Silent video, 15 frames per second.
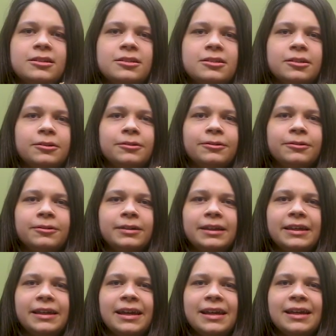So
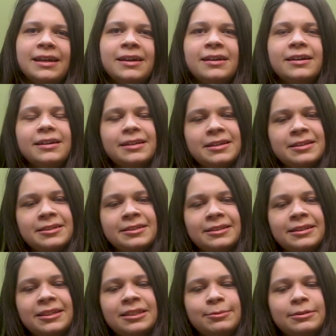King is
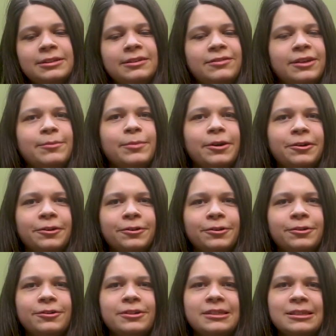the specific model
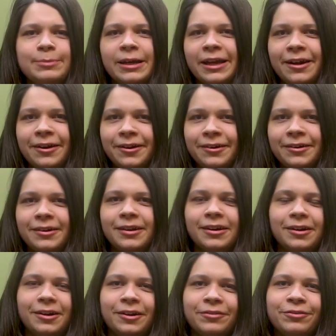who inspired
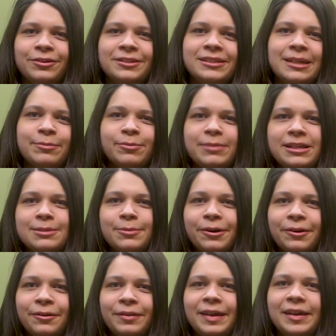our free stablemates
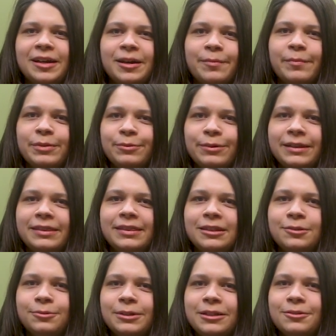model that comes with the
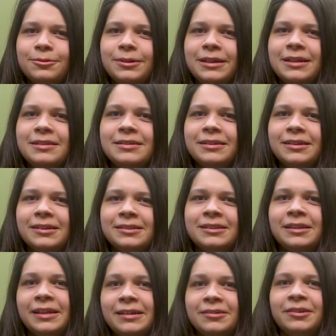2020 Deluxe
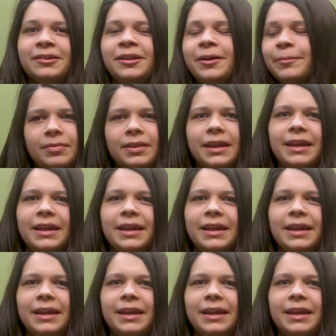Collector Club.